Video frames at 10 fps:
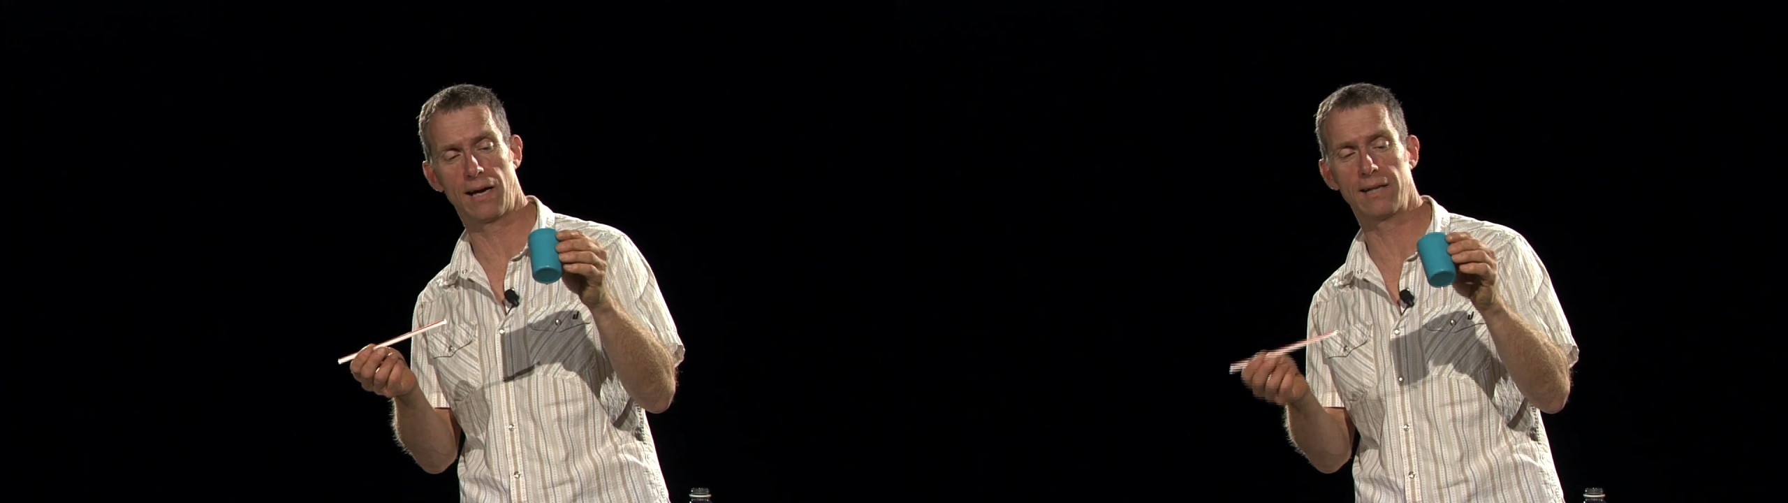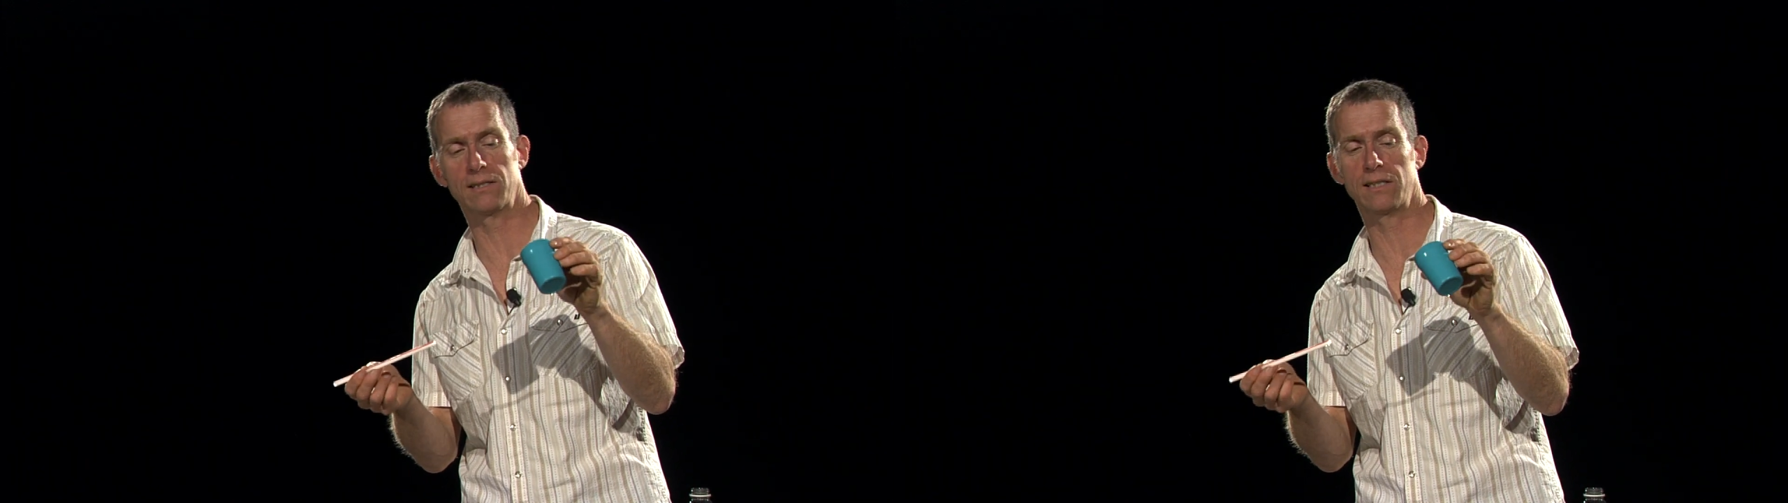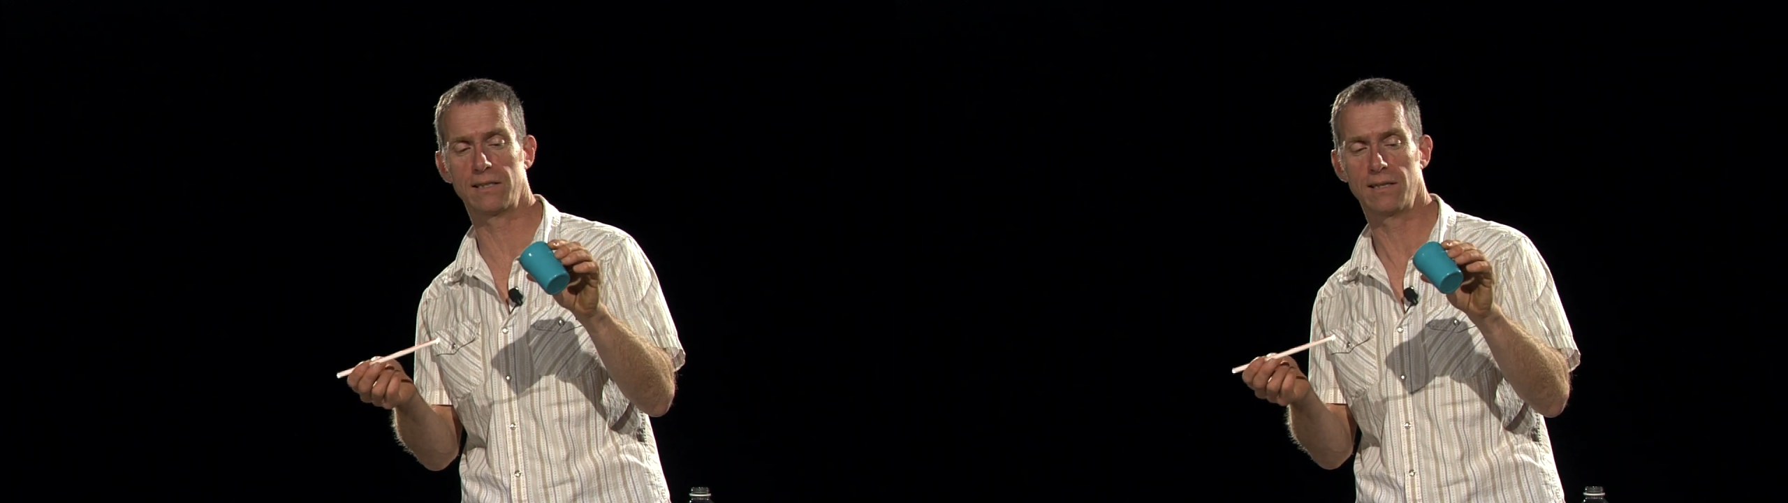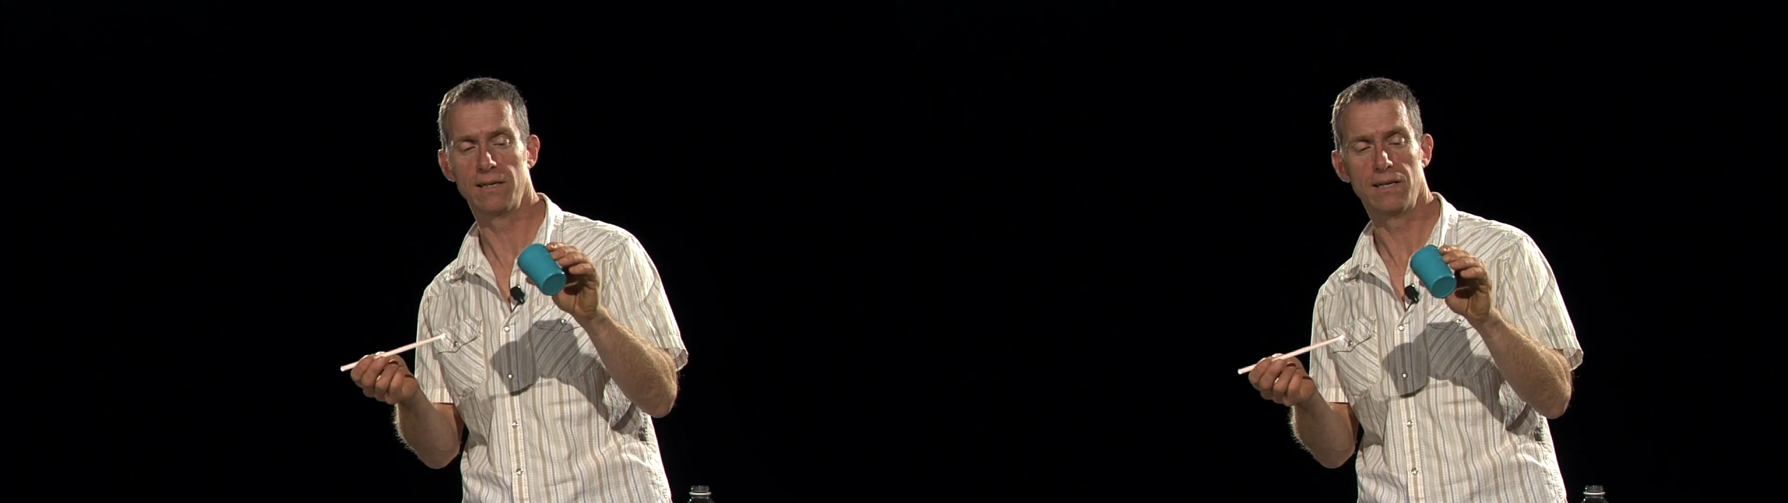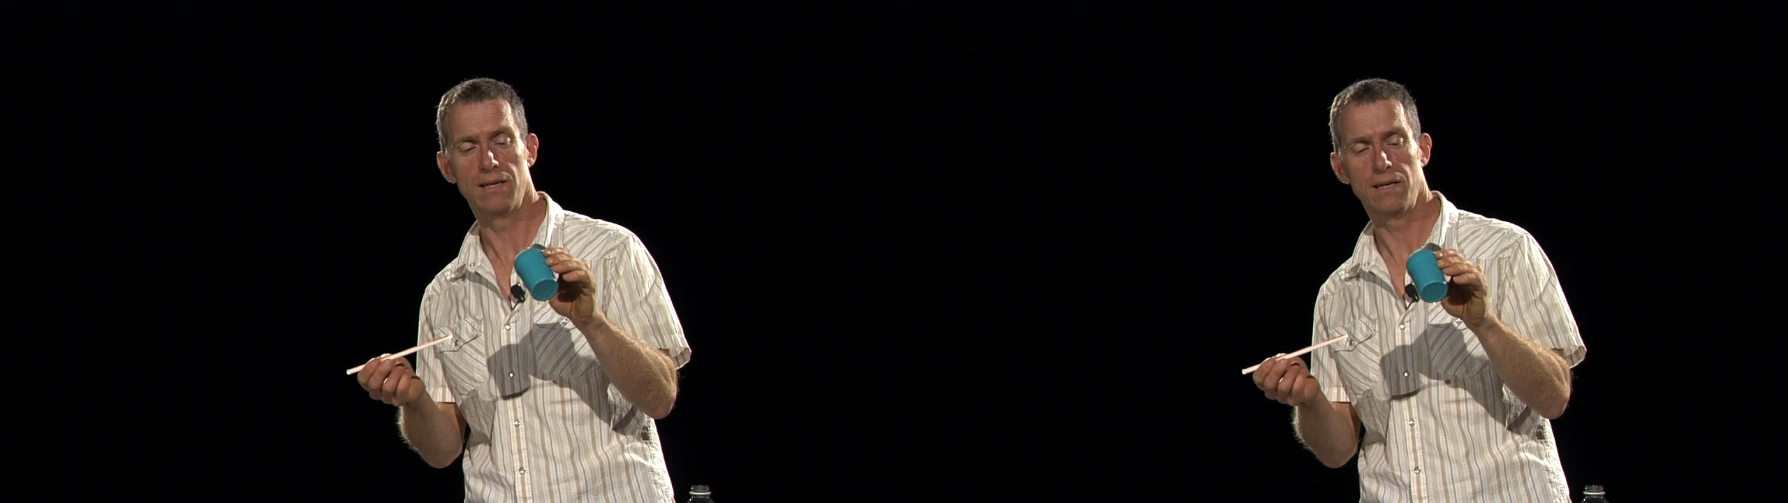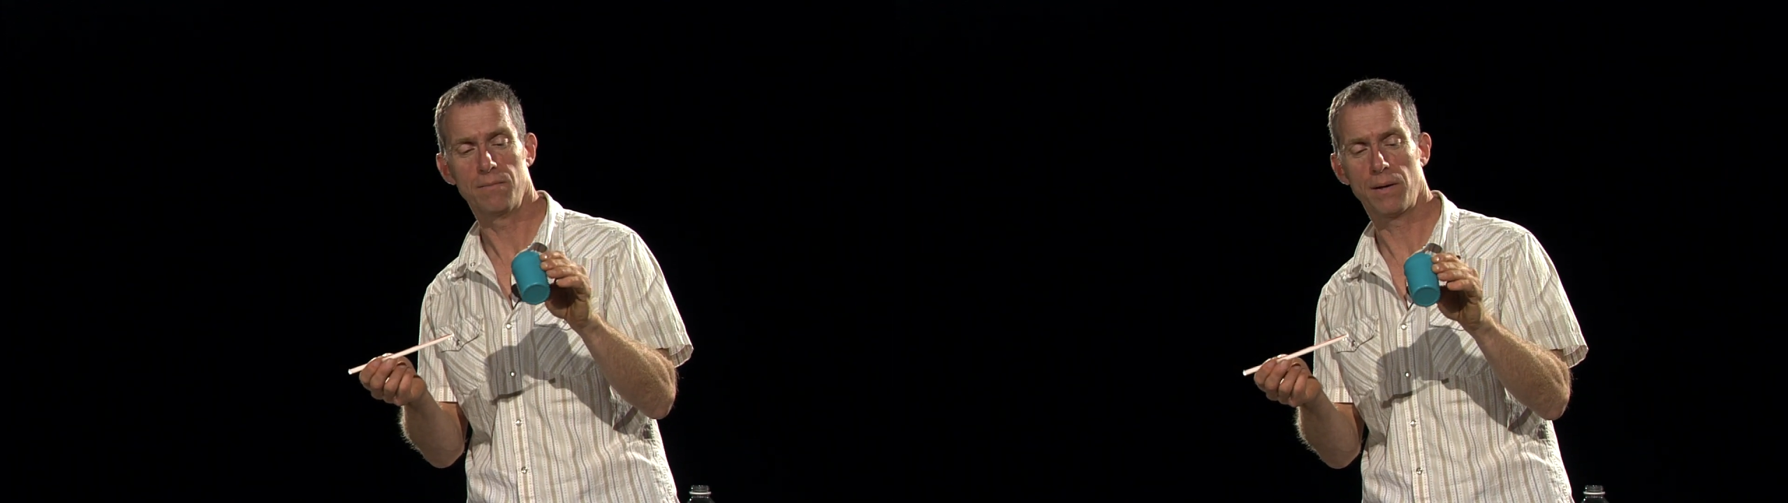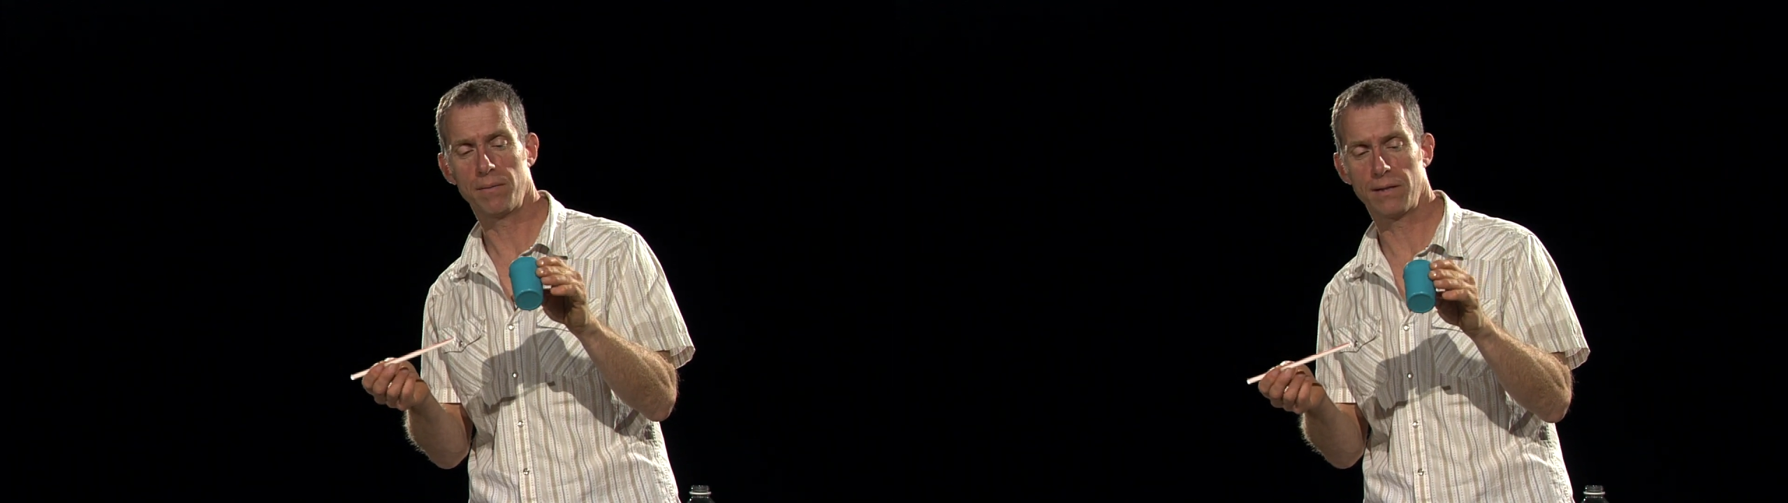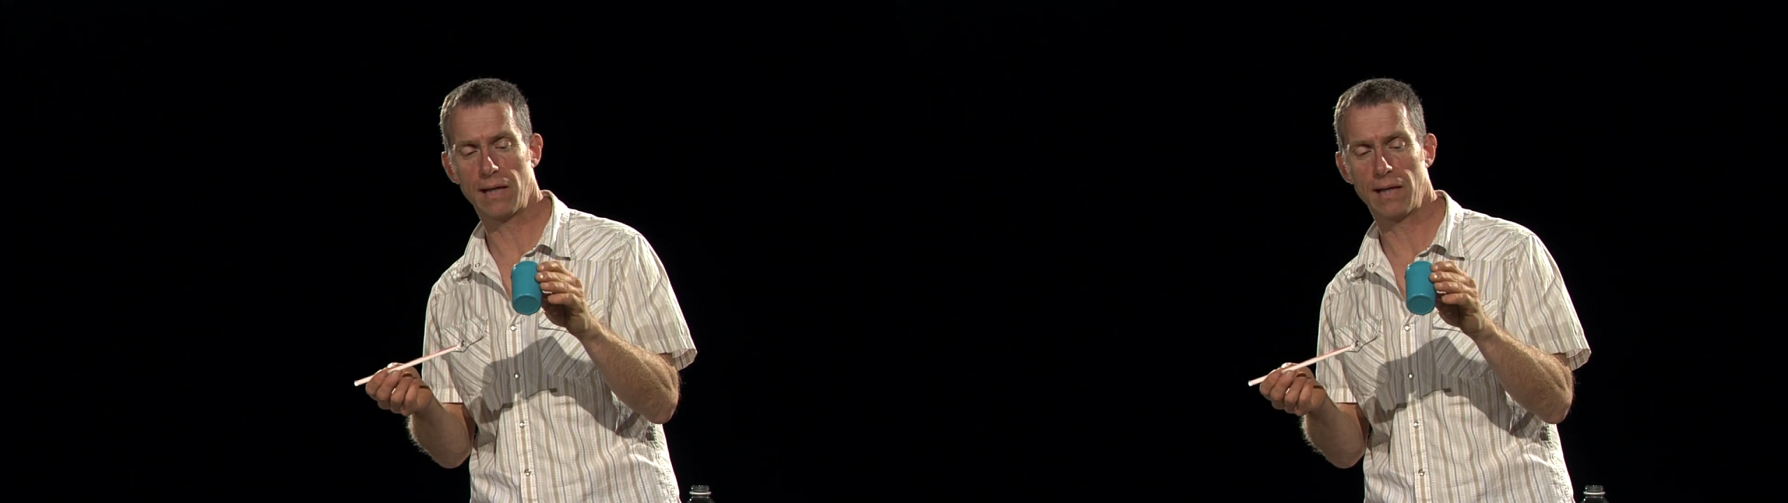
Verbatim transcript: I hadn't seen maybe